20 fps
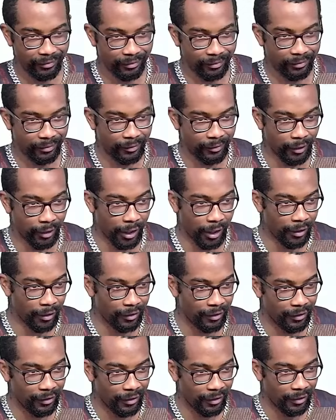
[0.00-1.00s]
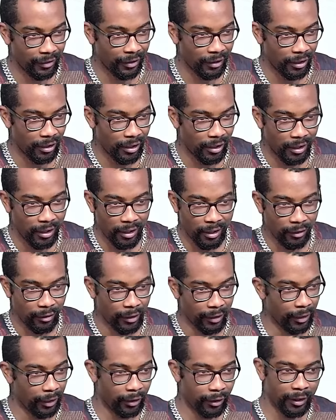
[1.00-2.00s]
Right? You,
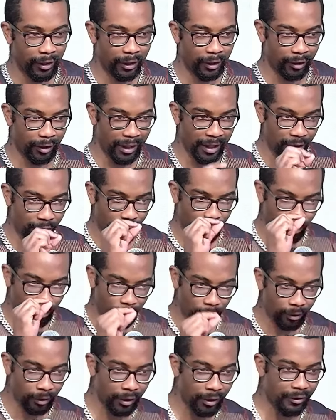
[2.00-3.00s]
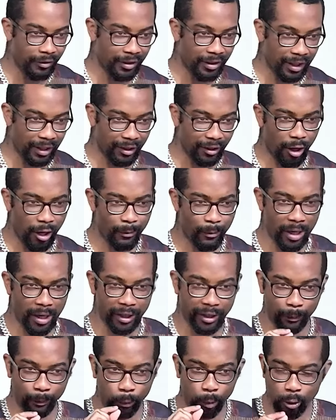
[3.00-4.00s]
you get so close, like, oh, I'm at the
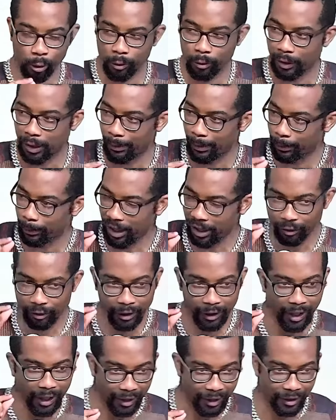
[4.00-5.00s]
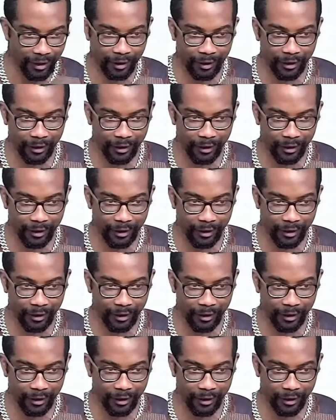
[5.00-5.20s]
pole, I'm about to get it.